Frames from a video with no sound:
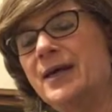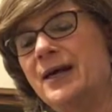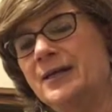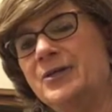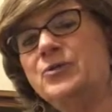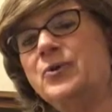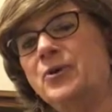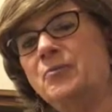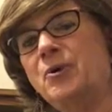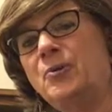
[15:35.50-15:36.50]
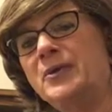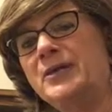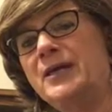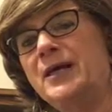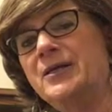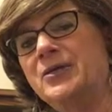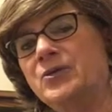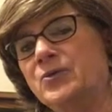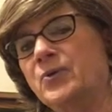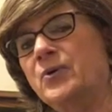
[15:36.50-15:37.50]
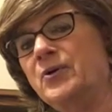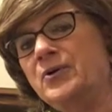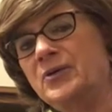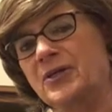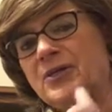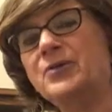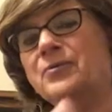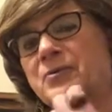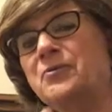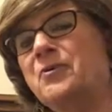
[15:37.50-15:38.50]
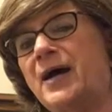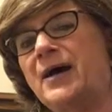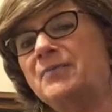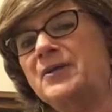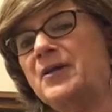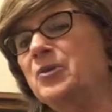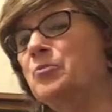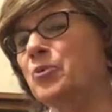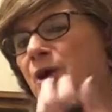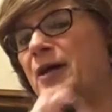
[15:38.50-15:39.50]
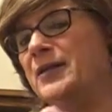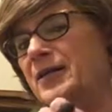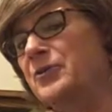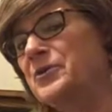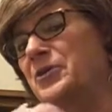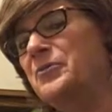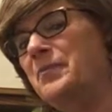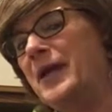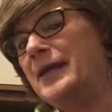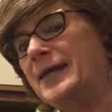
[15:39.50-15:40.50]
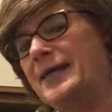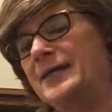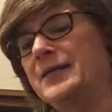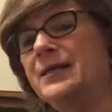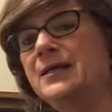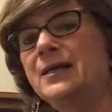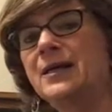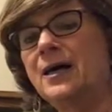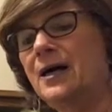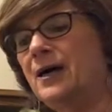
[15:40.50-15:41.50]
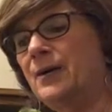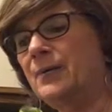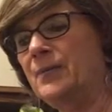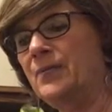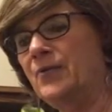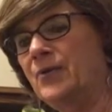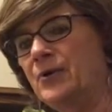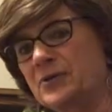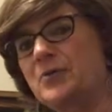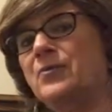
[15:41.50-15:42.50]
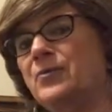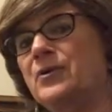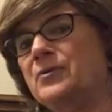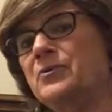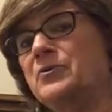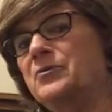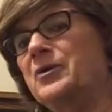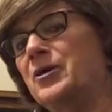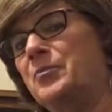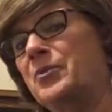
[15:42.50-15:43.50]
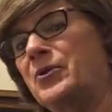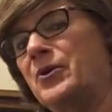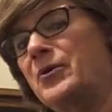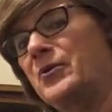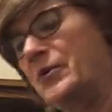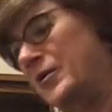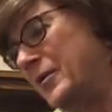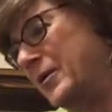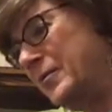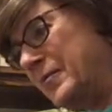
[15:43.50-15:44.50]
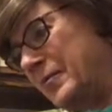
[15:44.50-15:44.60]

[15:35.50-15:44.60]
and enjoy the moment and enjoy the distiller's craft and the pride that goes into making it. Those are the things as you get up in the